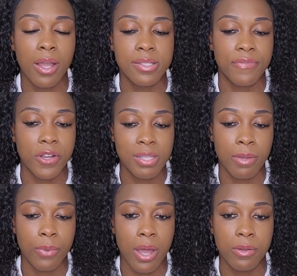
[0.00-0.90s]
Because the first time
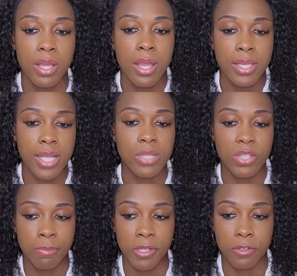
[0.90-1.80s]
around, yes, it
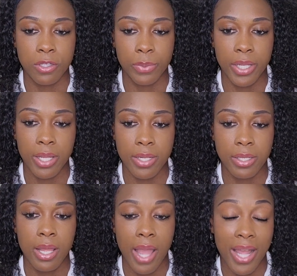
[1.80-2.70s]
was bittersweet,
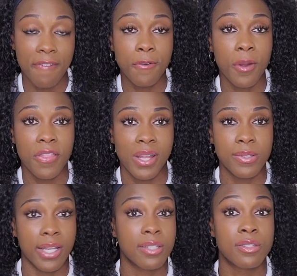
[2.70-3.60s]
and I got fourth, and I
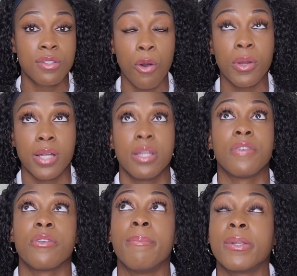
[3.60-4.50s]
was like so gunning
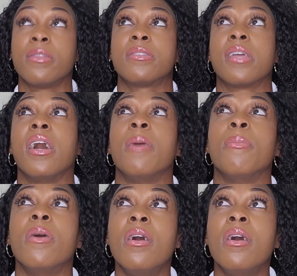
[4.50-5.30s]
for a medal this time,